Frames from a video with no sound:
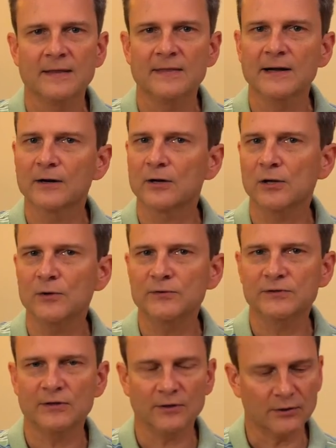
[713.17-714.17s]
They are
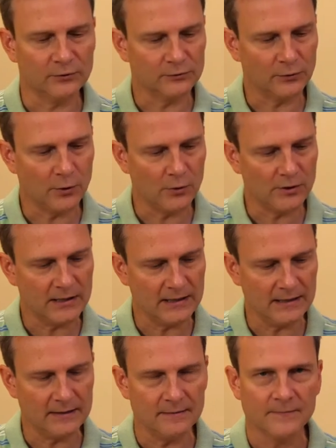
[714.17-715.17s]
close to the control
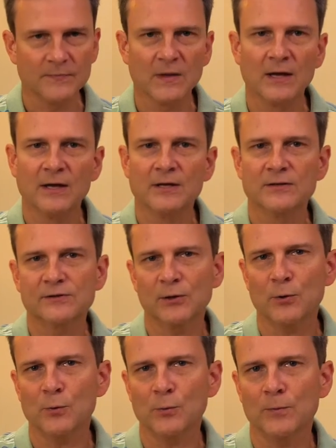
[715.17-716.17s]
key,
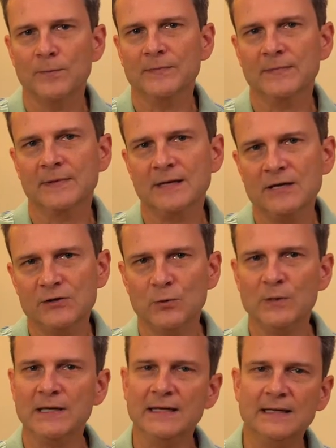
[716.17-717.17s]
so
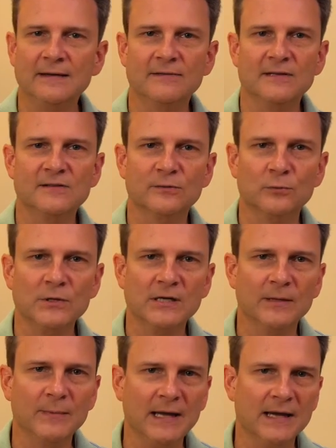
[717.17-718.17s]
issuing any of these three
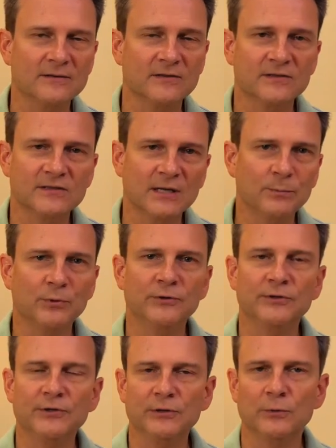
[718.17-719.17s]
commands is simple
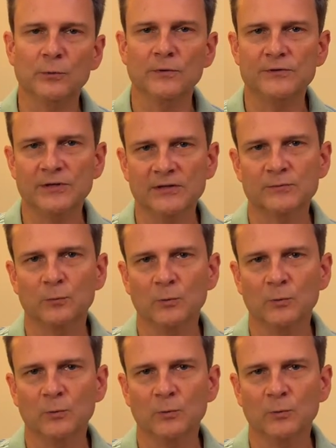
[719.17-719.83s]
to do with just